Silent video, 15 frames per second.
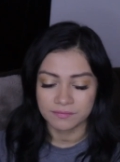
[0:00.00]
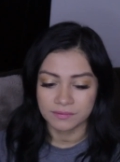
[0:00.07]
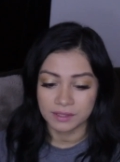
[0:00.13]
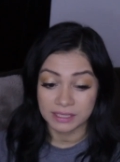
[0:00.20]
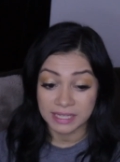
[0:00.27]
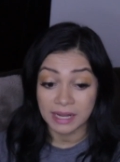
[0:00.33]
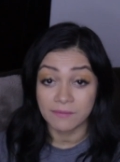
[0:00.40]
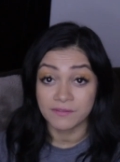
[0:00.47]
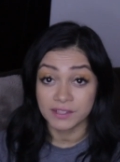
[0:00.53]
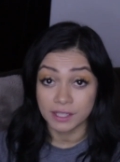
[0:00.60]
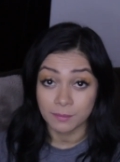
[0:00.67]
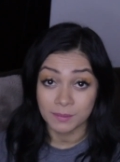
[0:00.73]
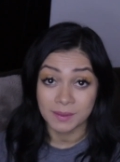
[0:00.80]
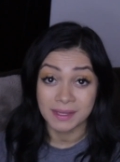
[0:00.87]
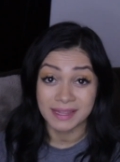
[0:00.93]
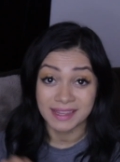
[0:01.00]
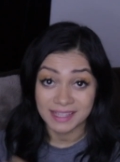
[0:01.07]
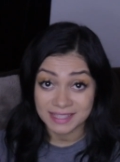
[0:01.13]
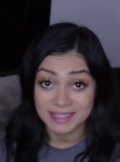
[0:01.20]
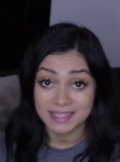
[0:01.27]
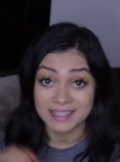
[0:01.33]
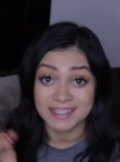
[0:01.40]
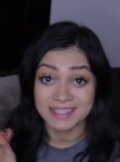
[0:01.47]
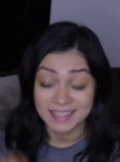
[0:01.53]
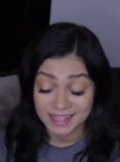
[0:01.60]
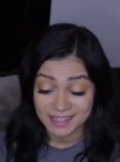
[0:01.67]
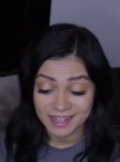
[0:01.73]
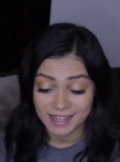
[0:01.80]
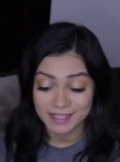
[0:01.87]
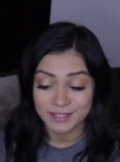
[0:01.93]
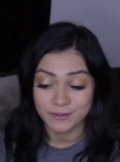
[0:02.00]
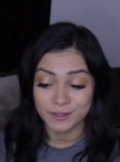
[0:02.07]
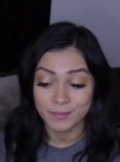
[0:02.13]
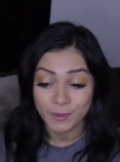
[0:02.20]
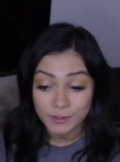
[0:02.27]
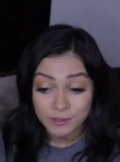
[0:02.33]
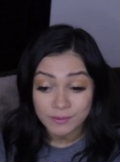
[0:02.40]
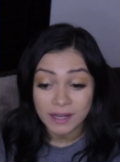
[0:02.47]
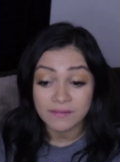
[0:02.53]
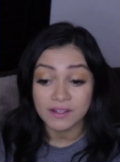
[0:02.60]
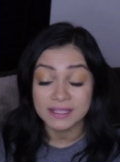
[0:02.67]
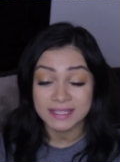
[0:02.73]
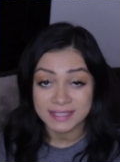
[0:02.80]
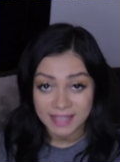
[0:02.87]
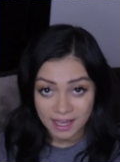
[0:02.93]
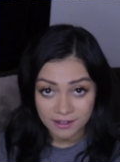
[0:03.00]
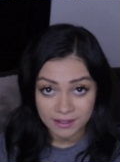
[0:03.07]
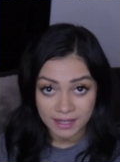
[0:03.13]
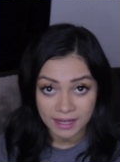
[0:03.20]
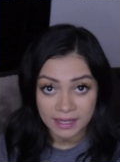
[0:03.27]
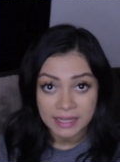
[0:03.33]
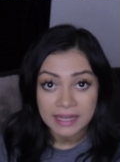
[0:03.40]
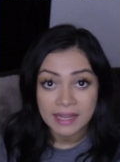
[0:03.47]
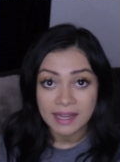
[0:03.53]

the day I'm filming this is Sunday, so it's supposed to arrive on Saturday,